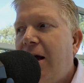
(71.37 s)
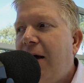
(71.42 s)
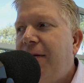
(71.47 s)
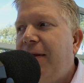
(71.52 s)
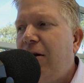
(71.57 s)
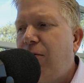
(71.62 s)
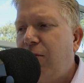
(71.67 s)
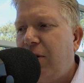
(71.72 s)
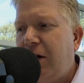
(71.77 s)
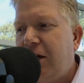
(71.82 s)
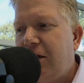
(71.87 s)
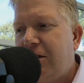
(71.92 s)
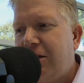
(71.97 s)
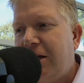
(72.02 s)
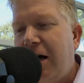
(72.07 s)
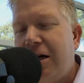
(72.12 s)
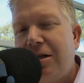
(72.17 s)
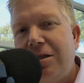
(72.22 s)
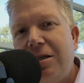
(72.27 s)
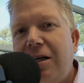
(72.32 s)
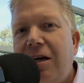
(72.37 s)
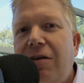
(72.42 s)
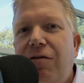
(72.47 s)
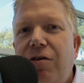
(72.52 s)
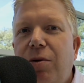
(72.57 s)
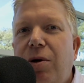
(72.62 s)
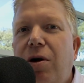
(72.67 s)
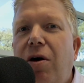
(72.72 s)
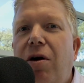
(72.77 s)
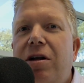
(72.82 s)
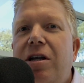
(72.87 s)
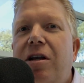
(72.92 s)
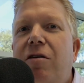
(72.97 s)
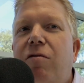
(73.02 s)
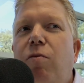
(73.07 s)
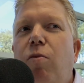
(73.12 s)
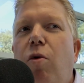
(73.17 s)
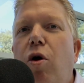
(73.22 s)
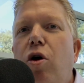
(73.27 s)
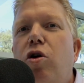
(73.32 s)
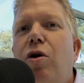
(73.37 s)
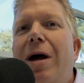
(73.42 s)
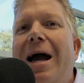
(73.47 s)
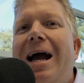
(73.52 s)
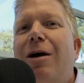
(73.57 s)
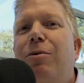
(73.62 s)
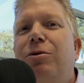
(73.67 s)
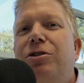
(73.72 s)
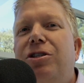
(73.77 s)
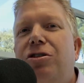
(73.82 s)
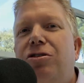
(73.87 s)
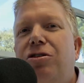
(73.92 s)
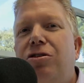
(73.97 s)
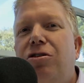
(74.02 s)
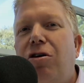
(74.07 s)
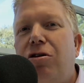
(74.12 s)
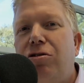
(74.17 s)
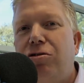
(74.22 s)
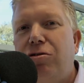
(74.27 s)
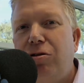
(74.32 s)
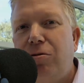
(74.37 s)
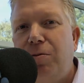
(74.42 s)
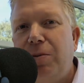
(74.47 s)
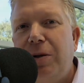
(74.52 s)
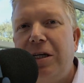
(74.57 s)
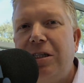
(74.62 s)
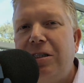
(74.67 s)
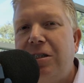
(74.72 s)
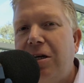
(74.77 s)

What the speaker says: And that really starts to give you an idea of what your acquisition cost could be.